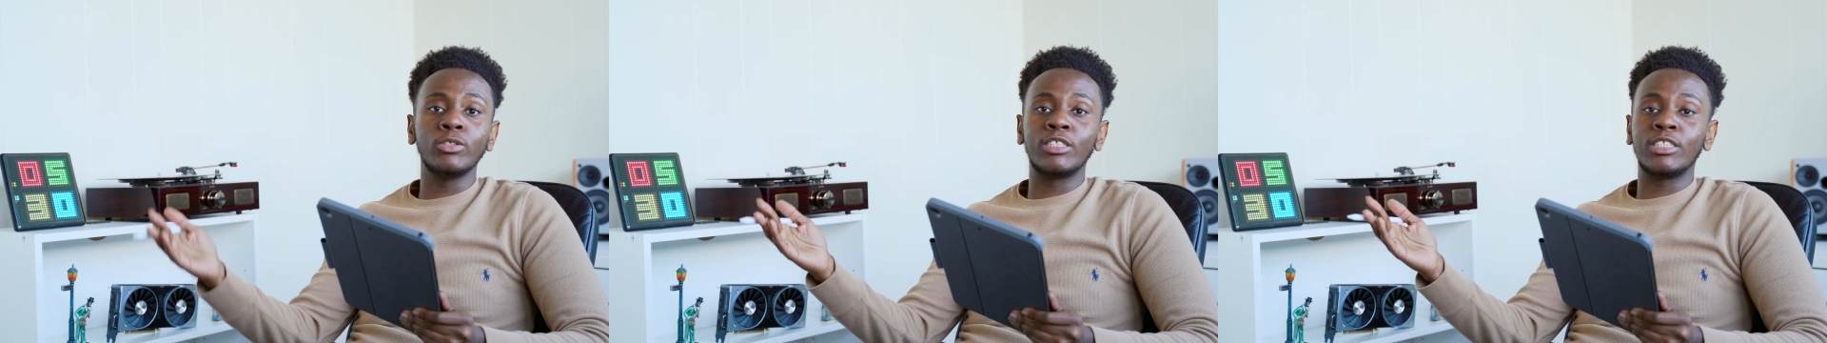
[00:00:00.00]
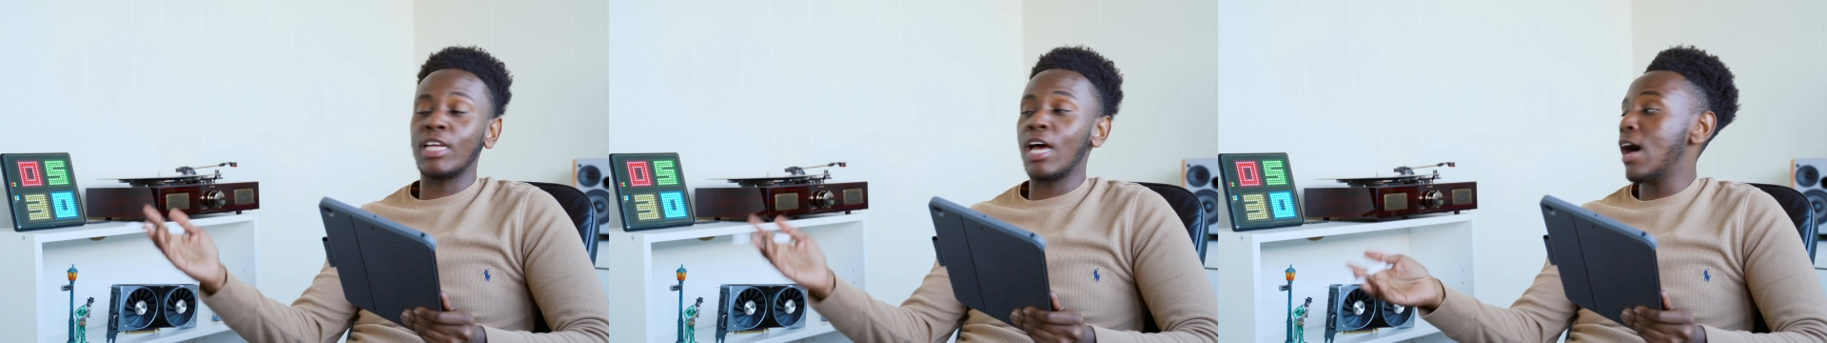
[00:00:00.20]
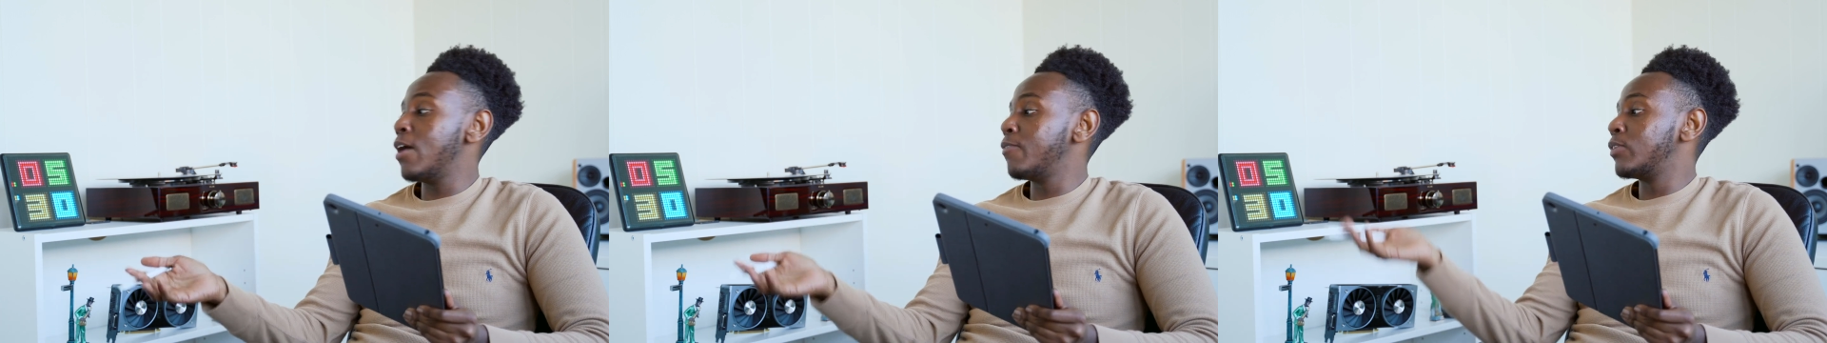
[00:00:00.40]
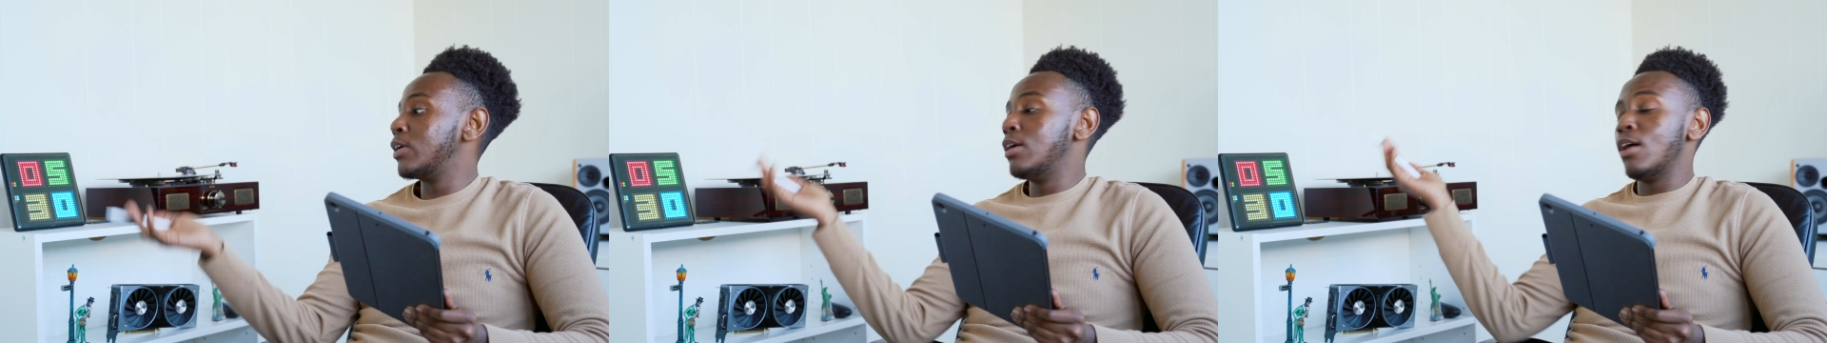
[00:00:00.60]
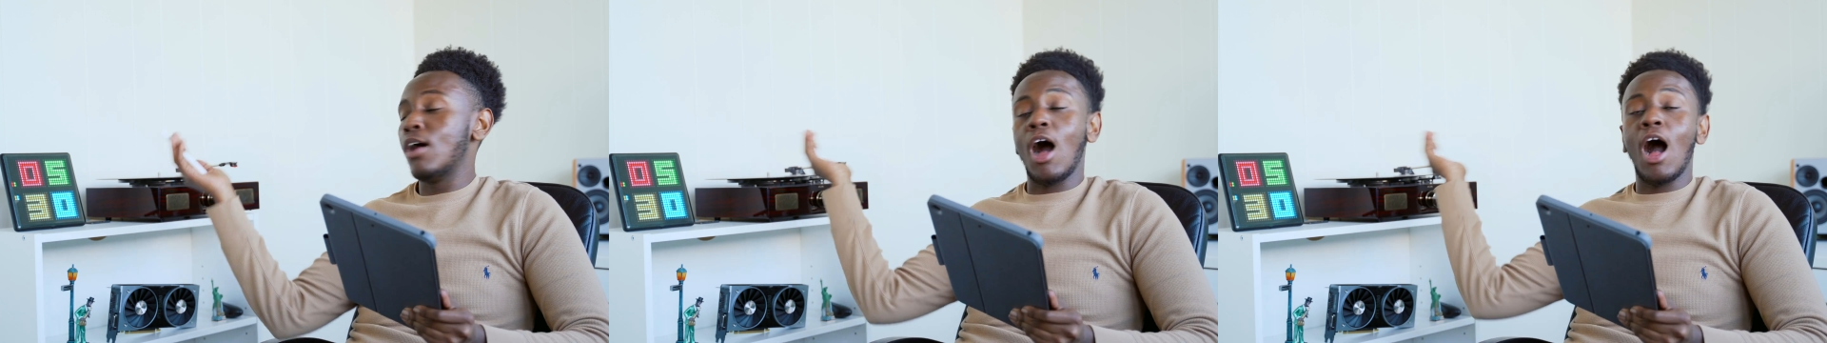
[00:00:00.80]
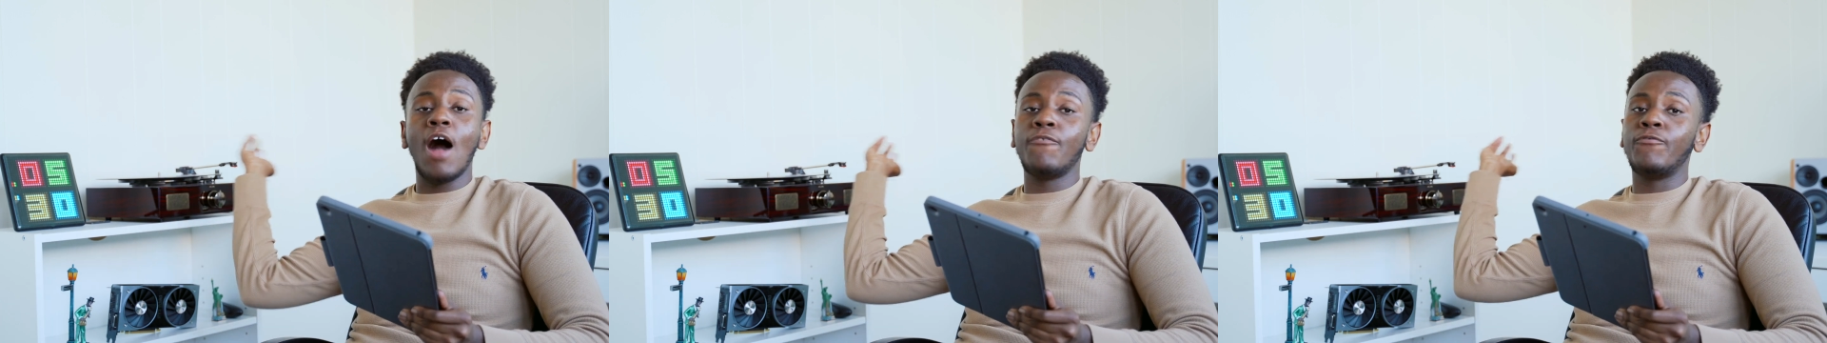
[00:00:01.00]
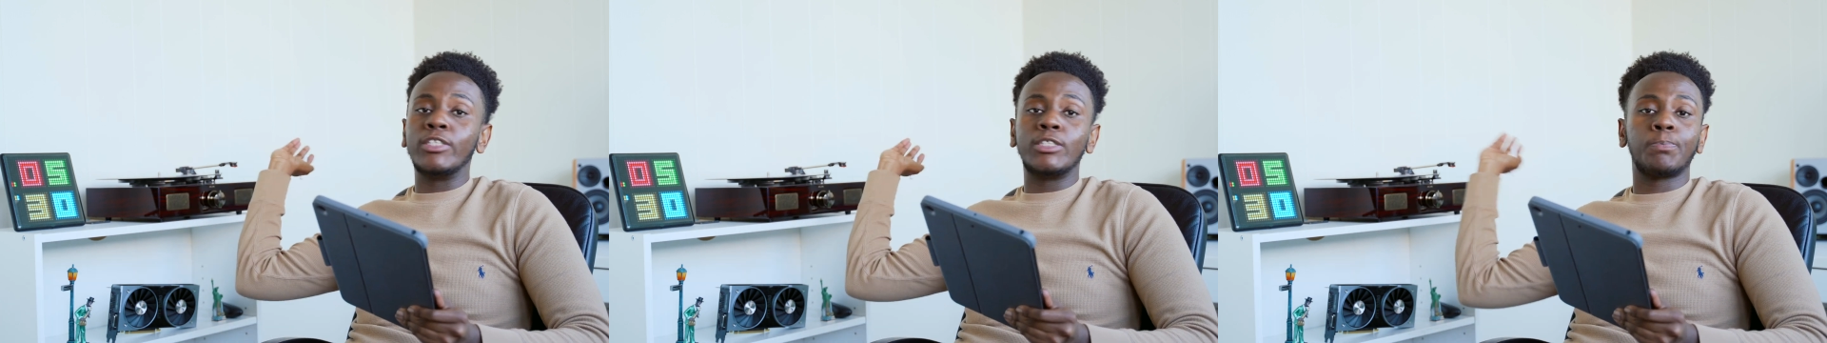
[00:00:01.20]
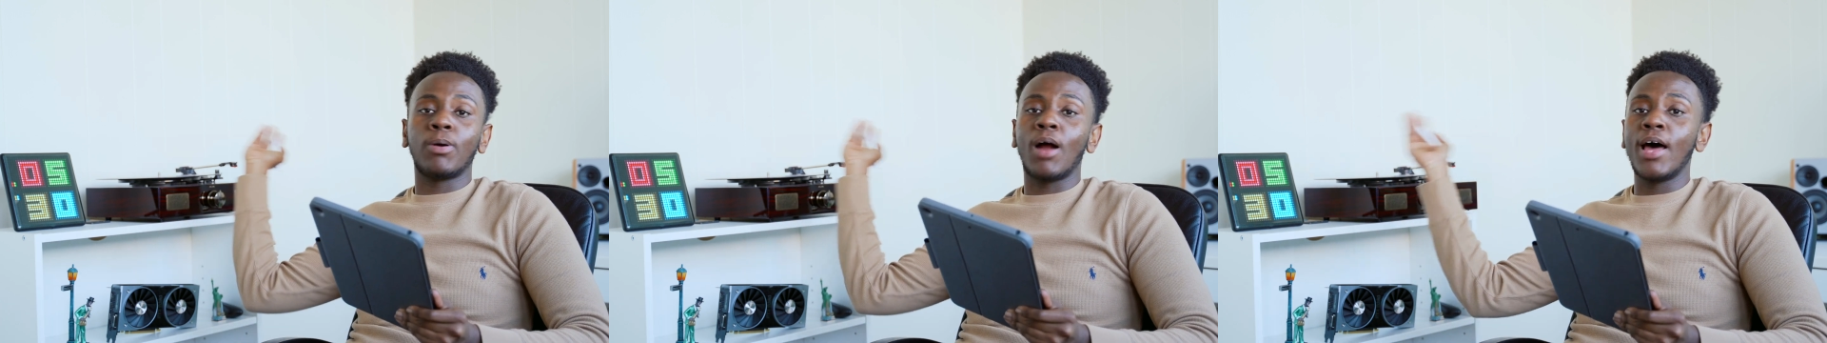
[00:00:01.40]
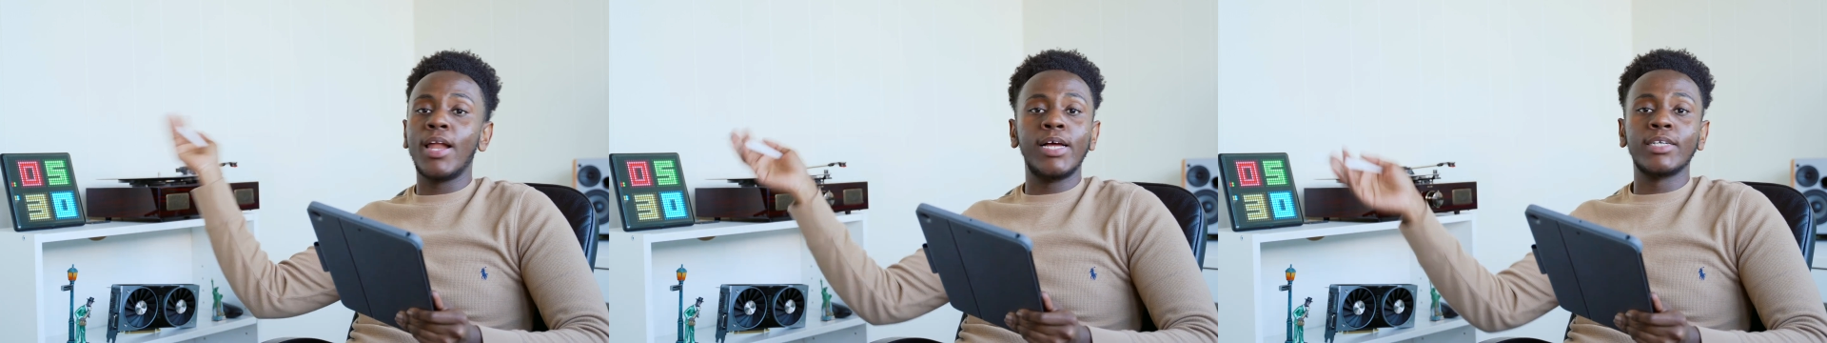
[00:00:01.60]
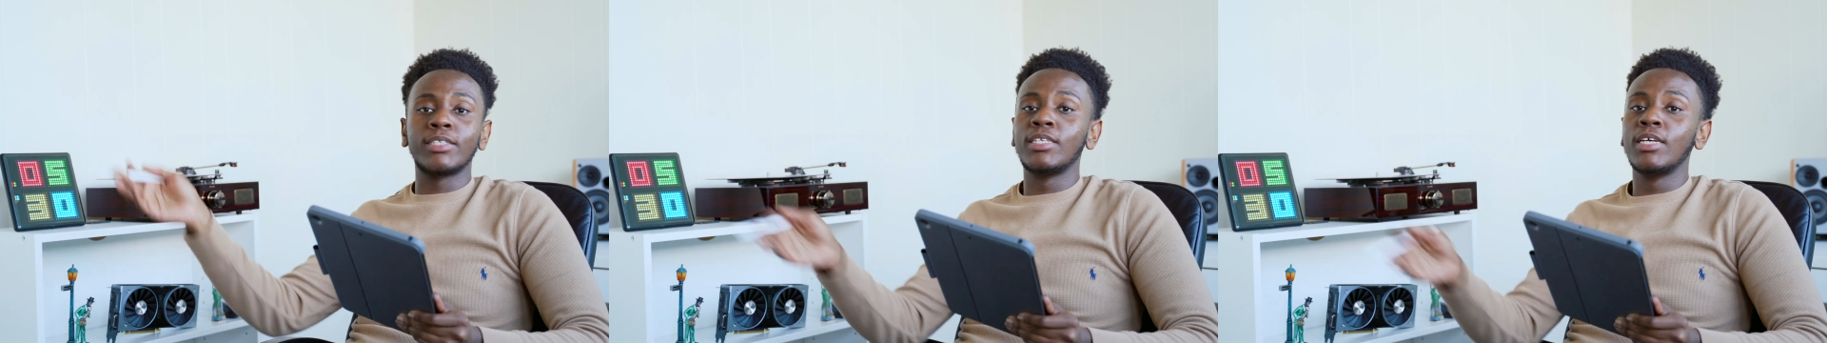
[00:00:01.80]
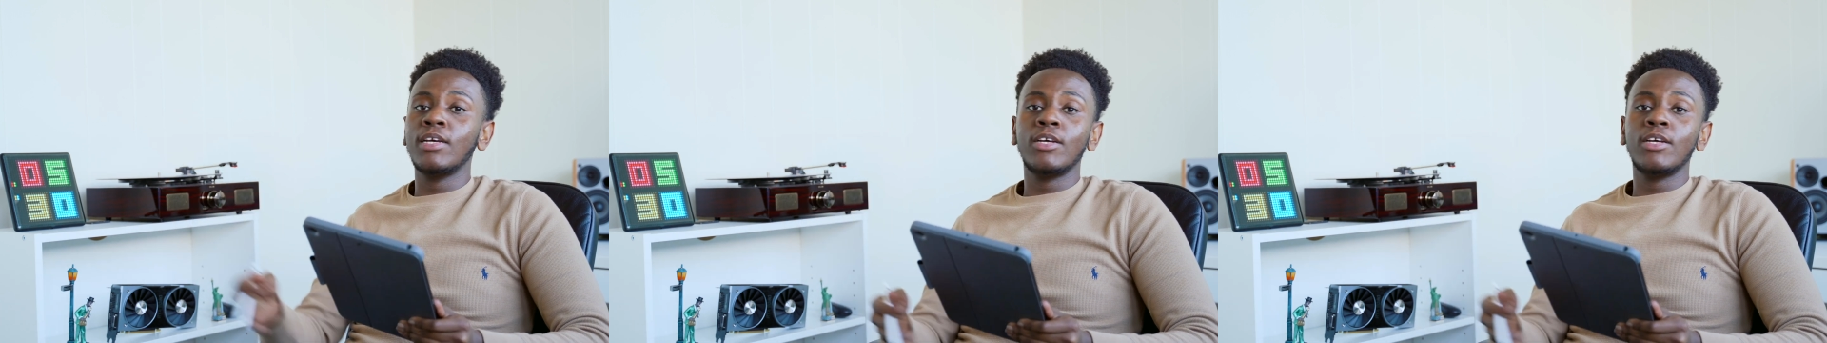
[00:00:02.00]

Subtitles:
stuff, office products.